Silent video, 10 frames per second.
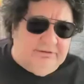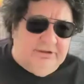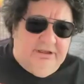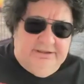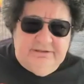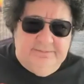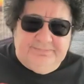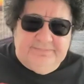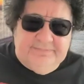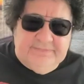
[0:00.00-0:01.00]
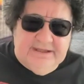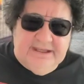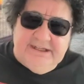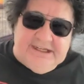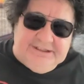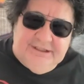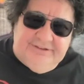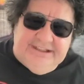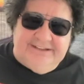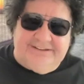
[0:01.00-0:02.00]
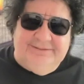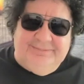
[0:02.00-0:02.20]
ride and it ain't over yet.